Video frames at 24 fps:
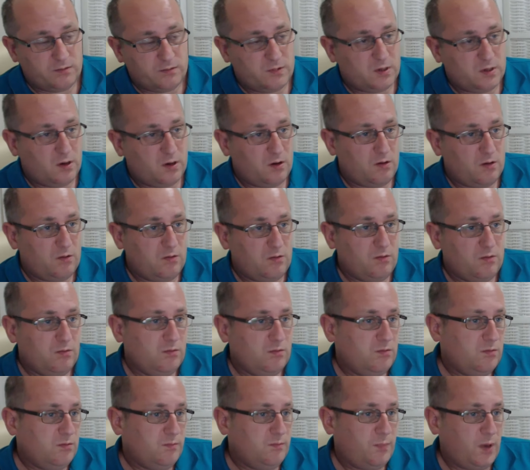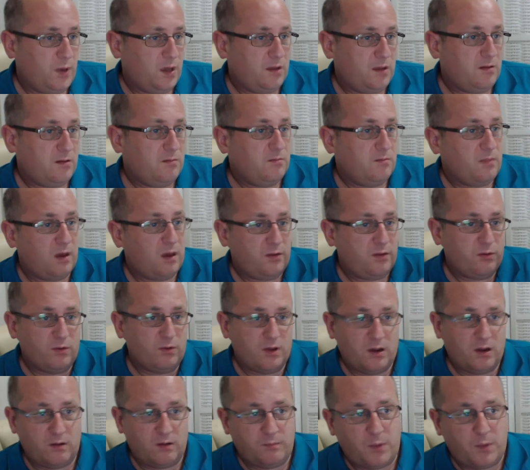So, but I
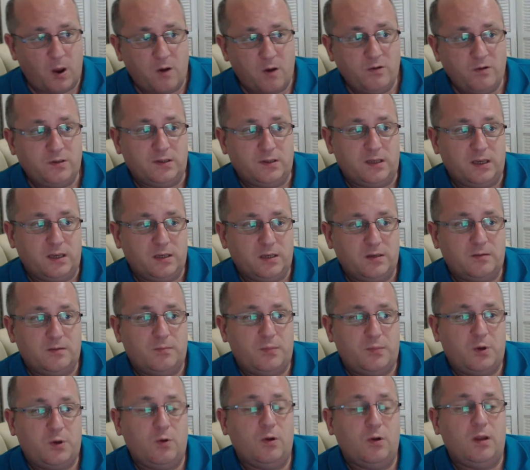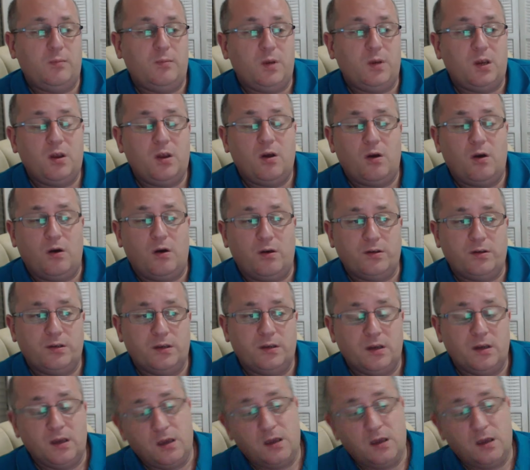thought I'd post this purely because